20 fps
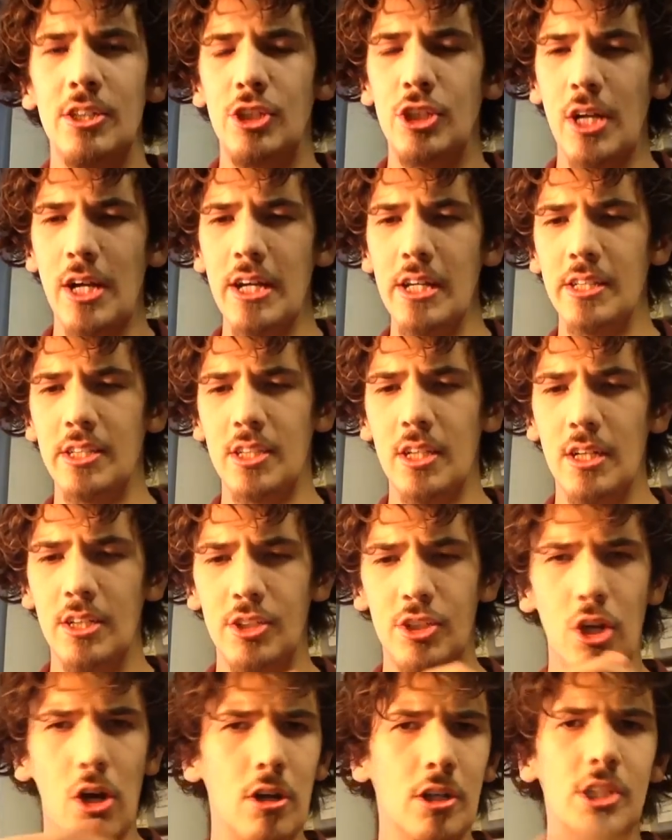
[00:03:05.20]
giant
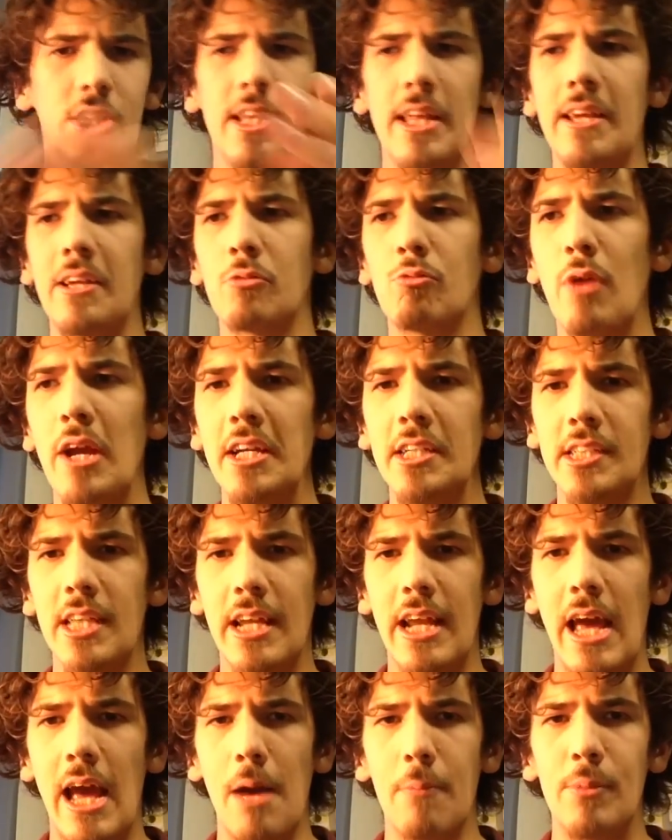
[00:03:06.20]
dog sledding race
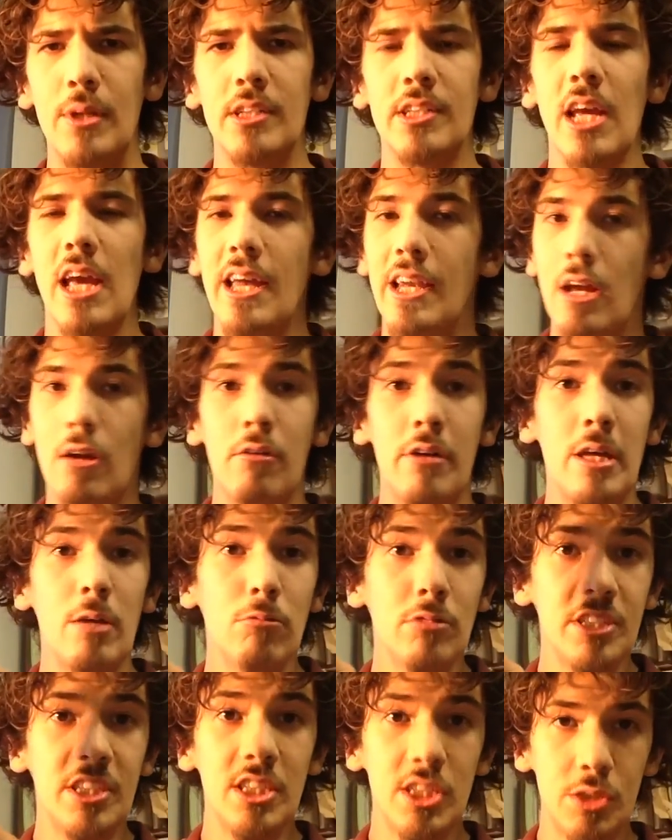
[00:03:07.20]
that happens. Now,
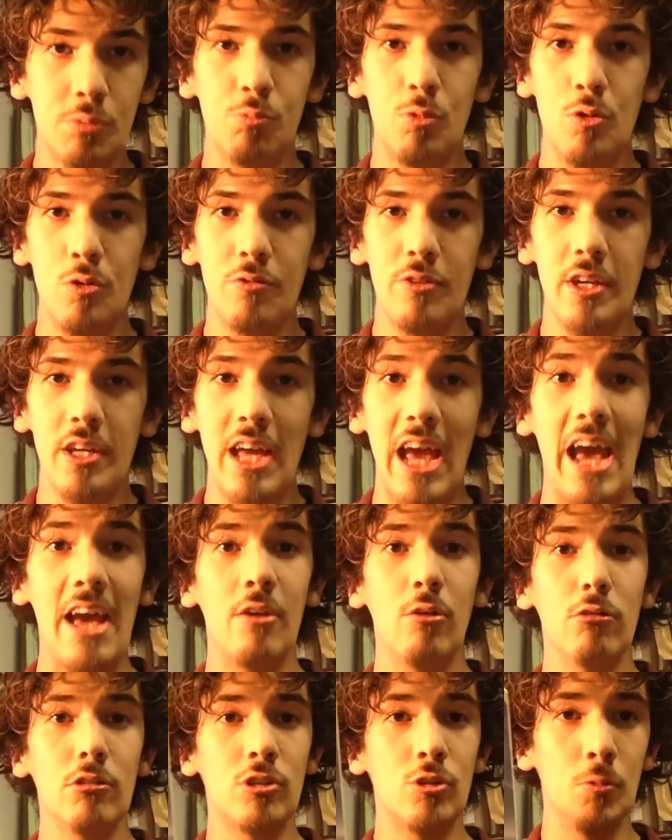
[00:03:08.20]
it was this movie
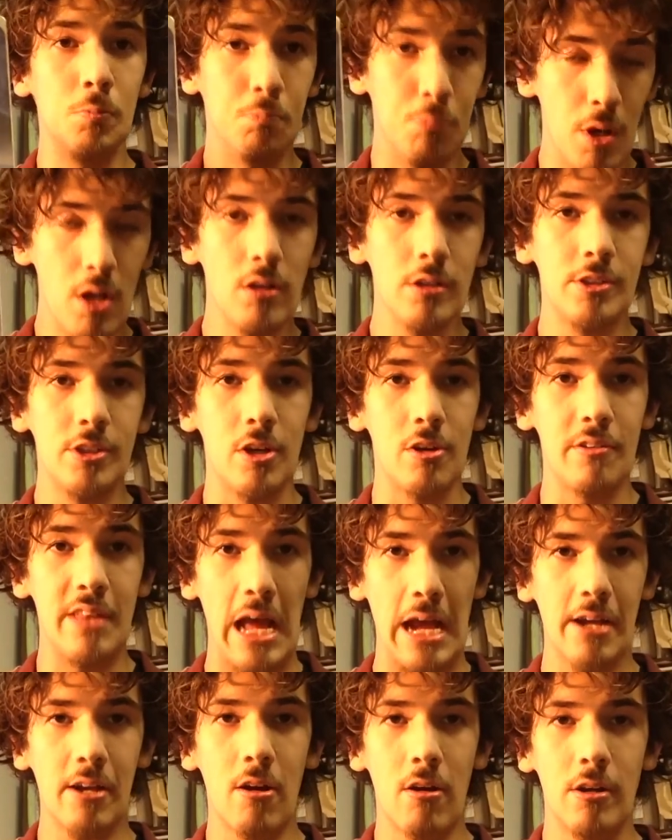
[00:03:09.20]
and also Balto,
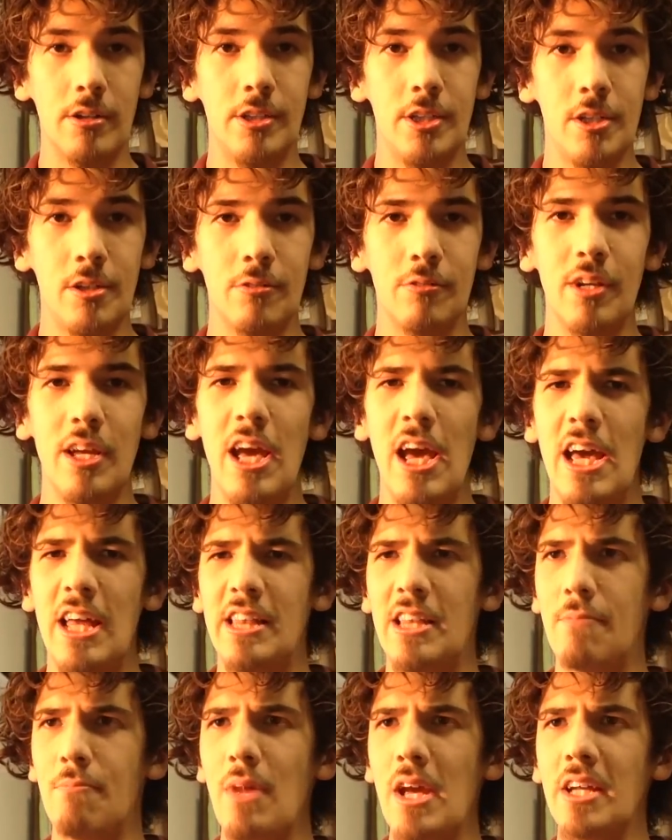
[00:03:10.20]
that cartoon,
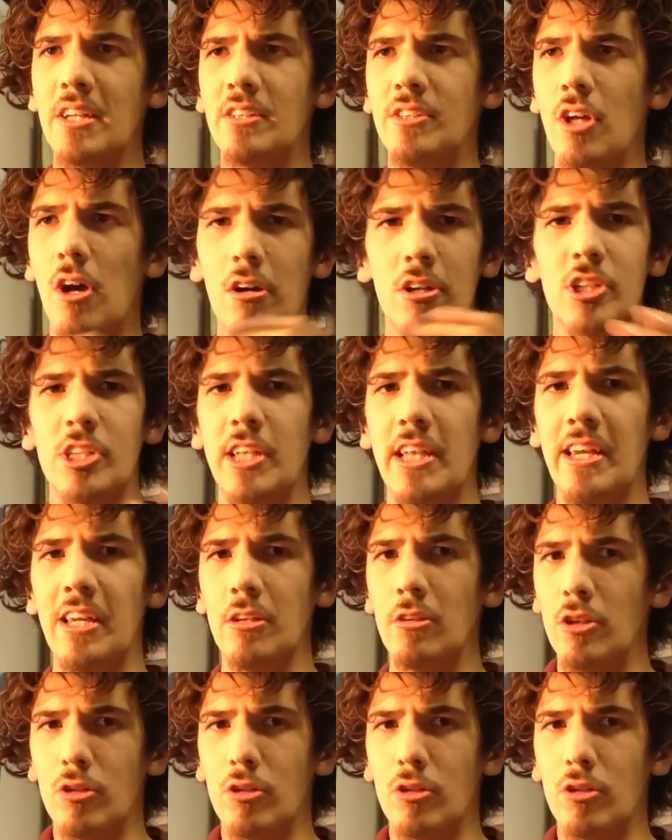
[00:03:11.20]
that made dog sledding